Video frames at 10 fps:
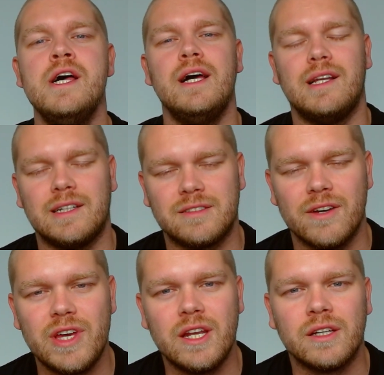let's
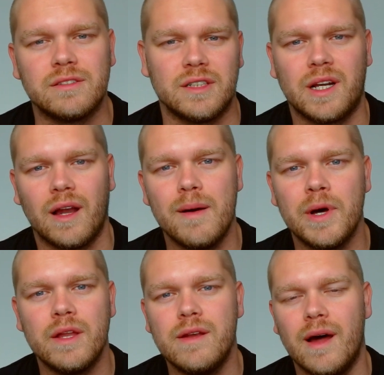dive in to
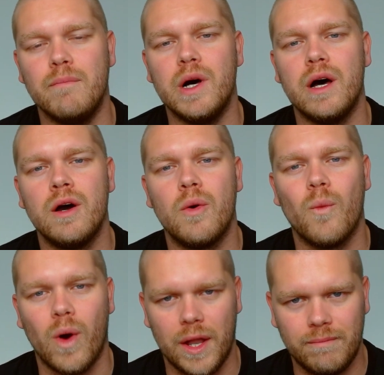club number one.